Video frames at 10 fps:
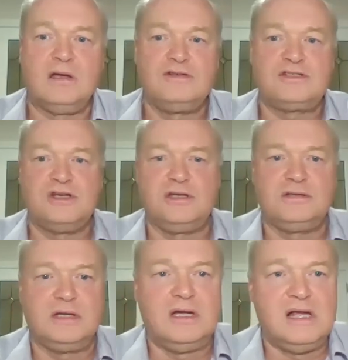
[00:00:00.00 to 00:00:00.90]

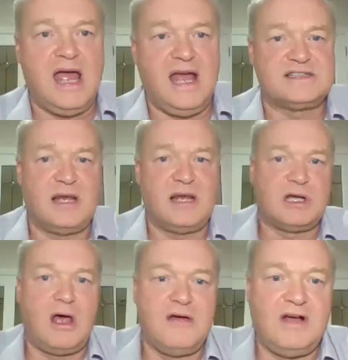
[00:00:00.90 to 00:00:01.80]
lucerne and
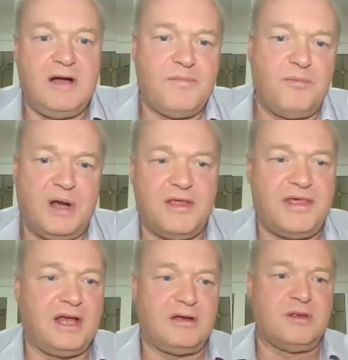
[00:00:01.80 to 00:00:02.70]
subclover, but I
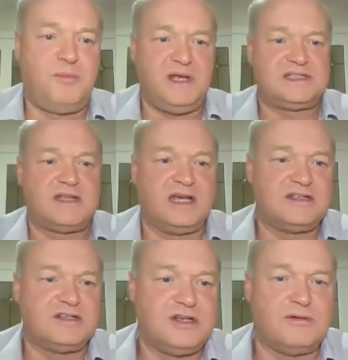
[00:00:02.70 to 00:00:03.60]
think the best
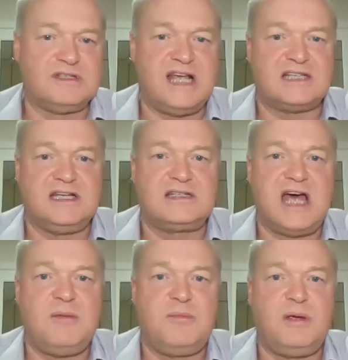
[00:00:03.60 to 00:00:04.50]
thing to do is actually to
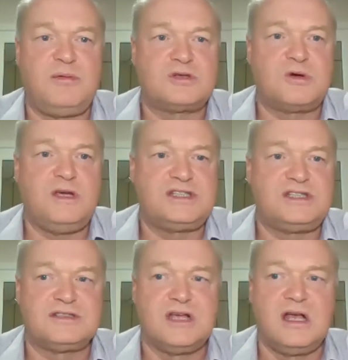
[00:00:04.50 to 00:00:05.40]
take people's
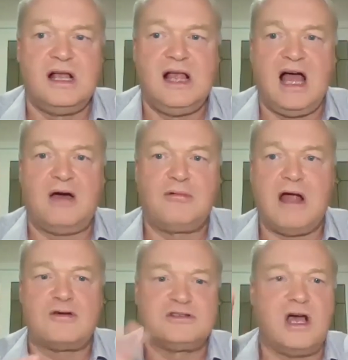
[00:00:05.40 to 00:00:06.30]
questions,
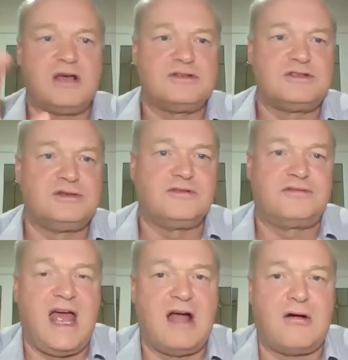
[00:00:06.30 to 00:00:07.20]
because I could talk
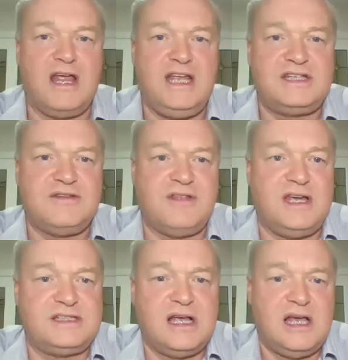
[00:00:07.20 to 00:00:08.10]
for an hour on each of
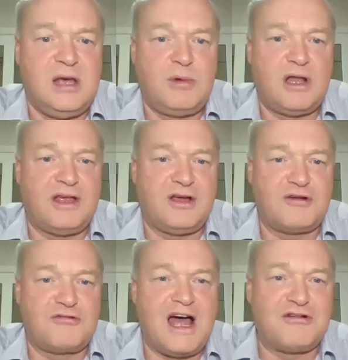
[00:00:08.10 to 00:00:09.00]
these, but I think
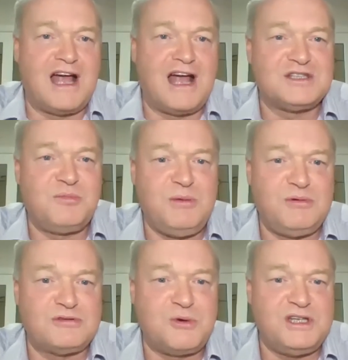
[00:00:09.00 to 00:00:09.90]
I'd rather answer
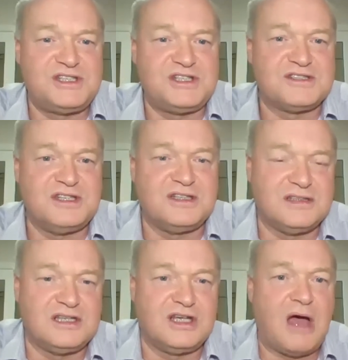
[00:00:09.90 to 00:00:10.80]
people's questions
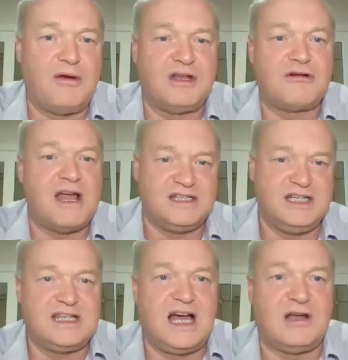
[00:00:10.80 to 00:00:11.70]
than go into great
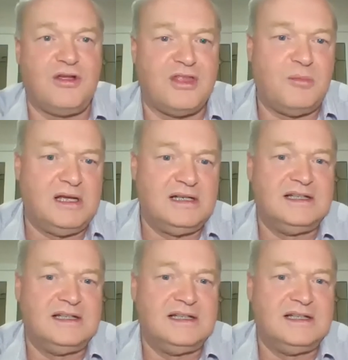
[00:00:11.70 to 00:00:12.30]
detail on them.